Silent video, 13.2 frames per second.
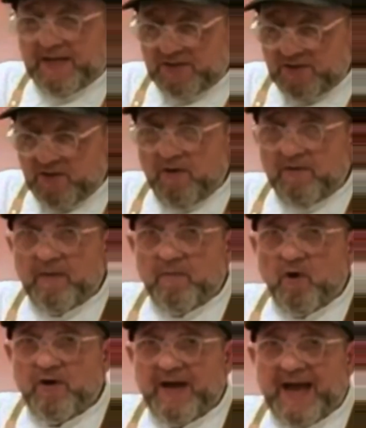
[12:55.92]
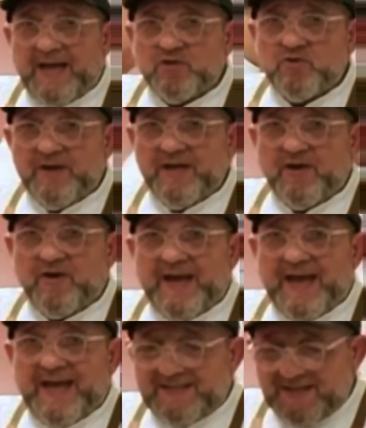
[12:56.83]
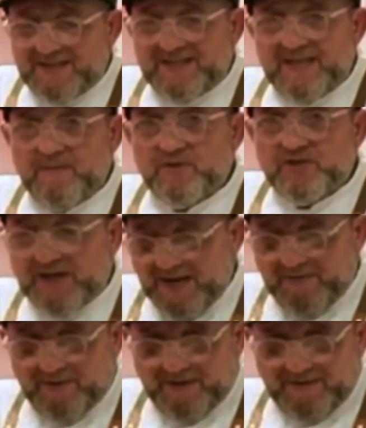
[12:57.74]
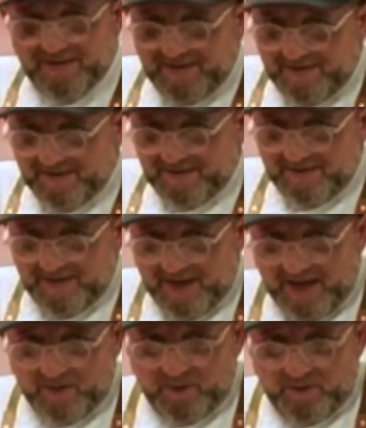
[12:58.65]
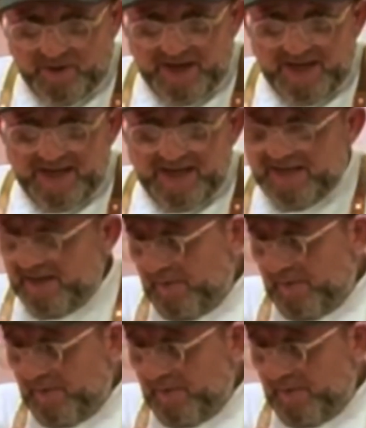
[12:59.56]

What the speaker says: so the bowl actually creates a steam chamber. And we really need the